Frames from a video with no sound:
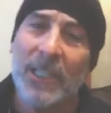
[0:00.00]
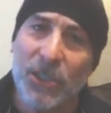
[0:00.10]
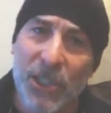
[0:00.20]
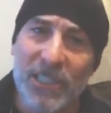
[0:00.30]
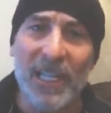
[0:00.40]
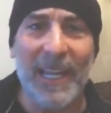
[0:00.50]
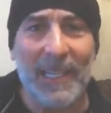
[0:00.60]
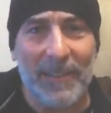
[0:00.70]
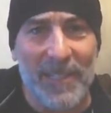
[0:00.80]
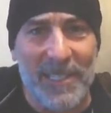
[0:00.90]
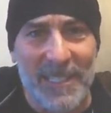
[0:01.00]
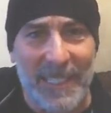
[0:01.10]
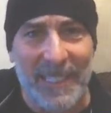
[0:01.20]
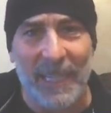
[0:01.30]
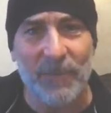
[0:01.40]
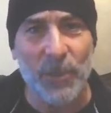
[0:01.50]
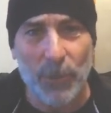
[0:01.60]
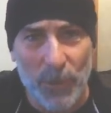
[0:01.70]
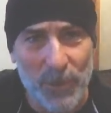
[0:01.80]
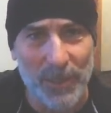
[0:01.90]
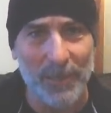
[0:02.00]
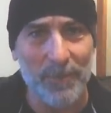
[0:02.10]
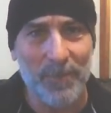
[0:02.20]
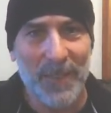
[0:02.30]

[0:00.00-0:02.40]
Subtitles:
just like the city of Jerusalem.